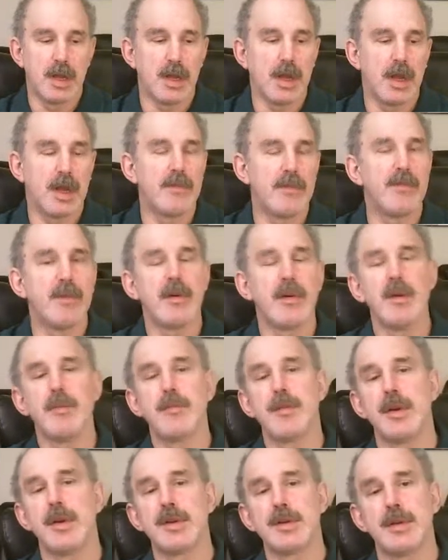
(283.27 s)
I very
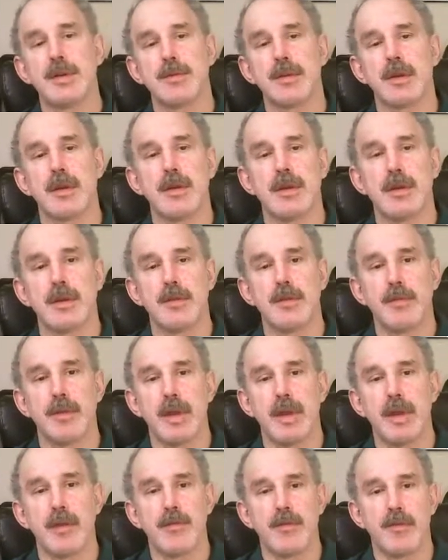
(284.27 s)
much am cognitive
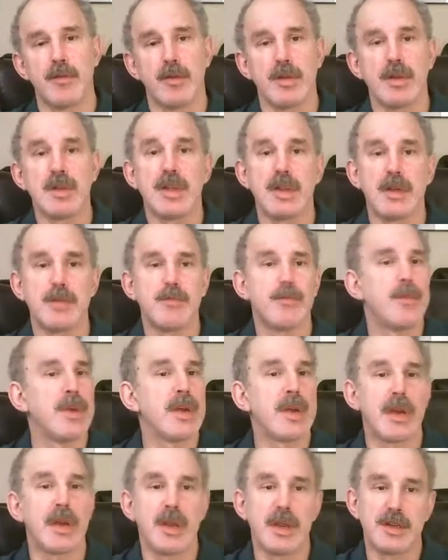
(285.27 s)
behavioral and
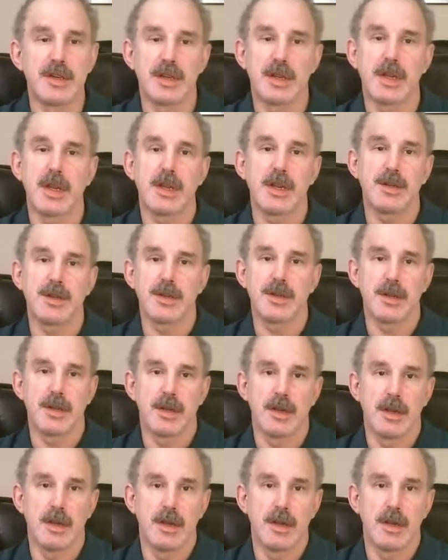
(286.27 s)
big on education.